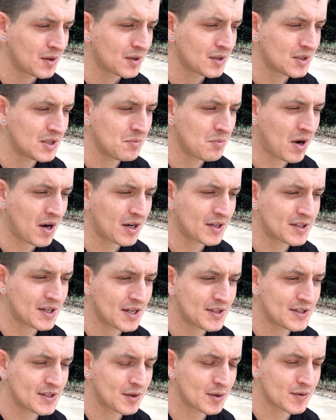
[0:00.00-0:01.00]

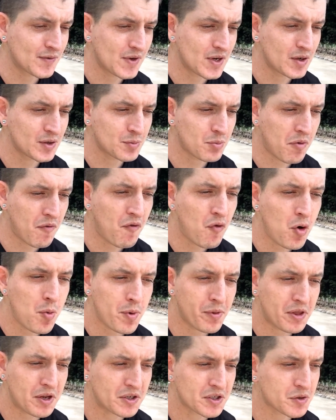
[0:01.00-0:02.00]
demonetizing those videos before,
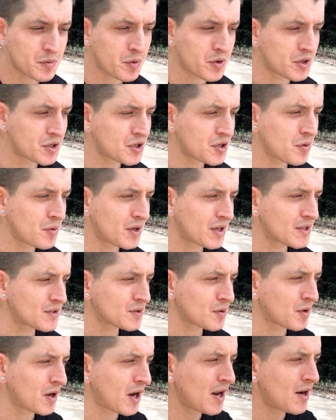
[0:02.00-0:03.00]
but they just weren't showing it.
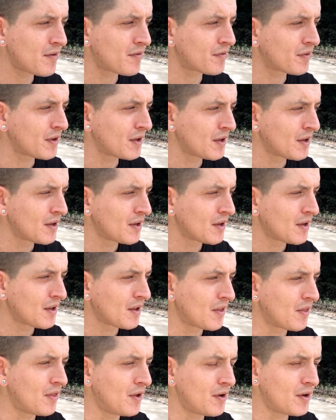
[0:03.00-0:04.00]
So kind of
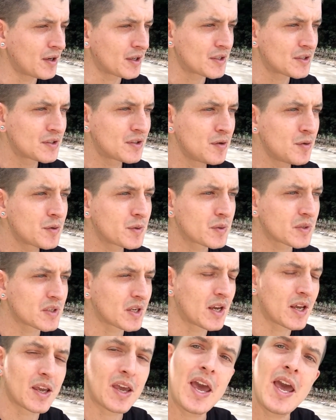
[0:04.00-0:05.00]
their excuse was
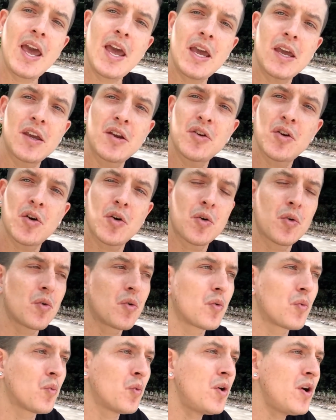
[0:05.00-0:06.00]
like, hey, you know,
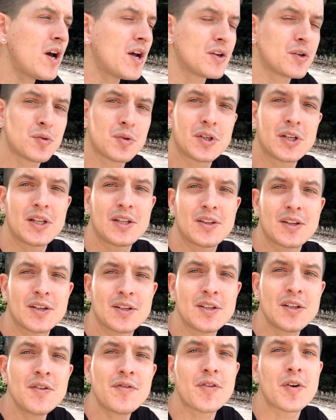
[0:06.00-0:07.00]
we're not doing anything
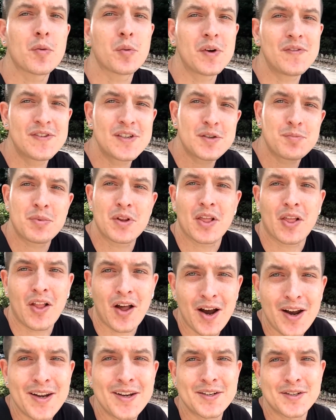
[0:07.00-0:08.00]
different. We've just been
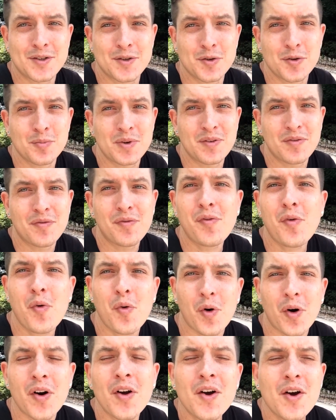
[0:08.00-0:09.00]
lying to you
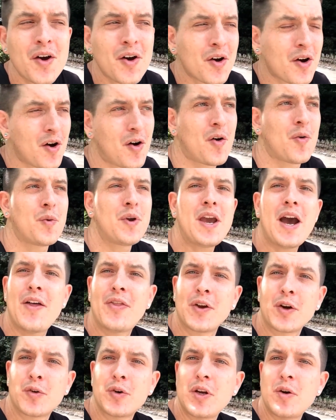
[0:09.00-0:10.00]
before. We had
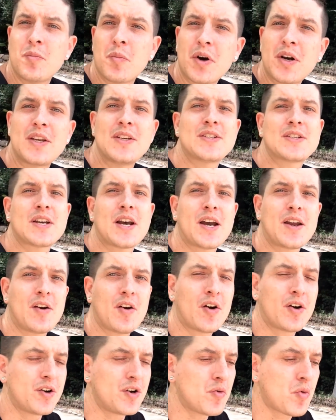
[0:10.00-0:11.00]
the green money sign
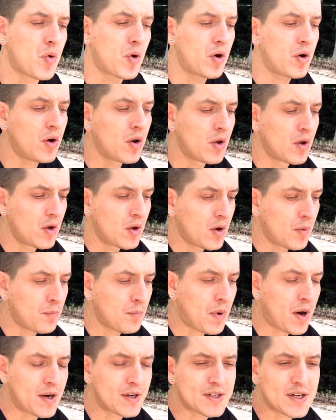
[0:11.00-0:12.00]
on your
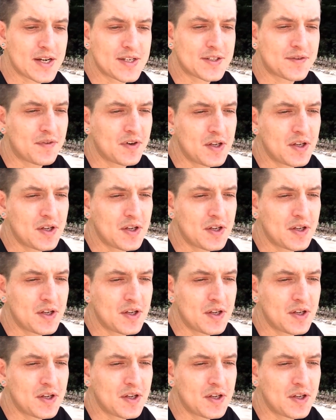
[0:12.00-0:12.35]
monetized